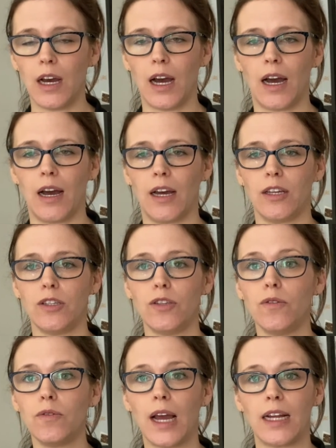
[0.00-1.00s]

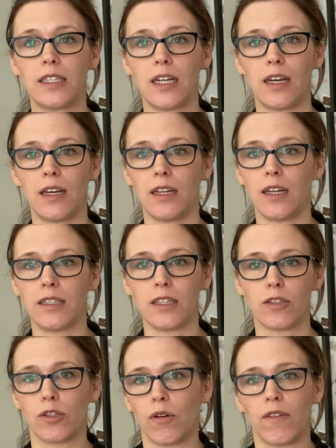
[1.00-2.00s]
You get to, it's a
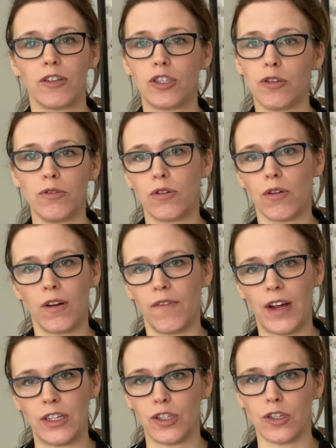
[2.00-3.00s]
sort of a choose your own
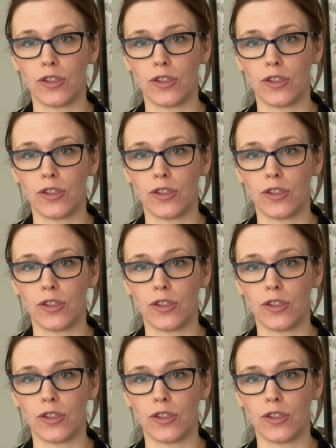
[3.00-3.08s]
adventure.